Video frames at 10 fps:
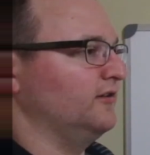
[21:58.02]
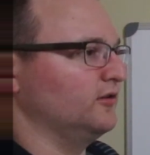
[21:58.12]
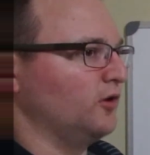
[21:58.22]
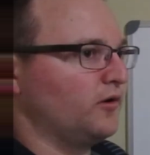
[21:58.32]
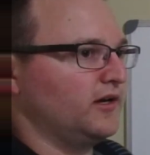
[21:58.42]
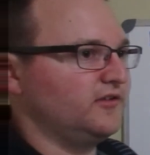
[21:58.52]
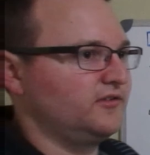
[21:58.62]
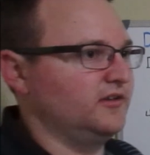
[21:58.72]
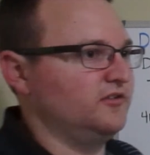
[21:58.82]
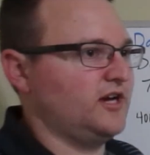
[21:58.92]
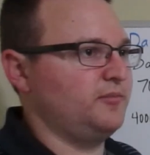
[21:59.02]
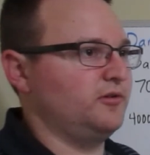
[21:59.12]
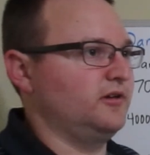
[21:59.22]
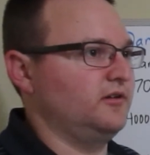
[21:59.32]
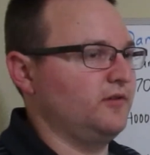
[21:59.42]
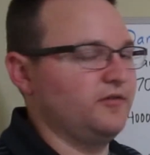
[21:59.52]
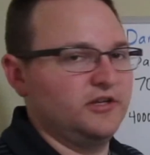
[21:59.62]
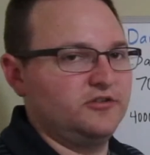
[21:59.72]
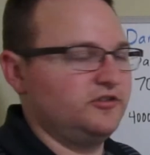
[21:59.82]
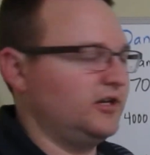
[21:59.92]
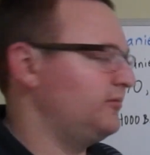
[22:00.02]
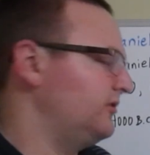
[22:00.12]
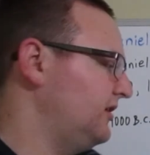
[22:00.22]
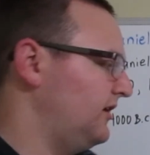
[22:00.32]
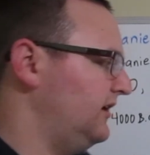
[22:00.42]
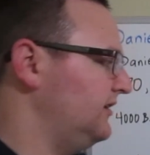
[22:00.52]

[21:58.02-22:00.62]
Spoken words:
locusts in Revelation chapter 9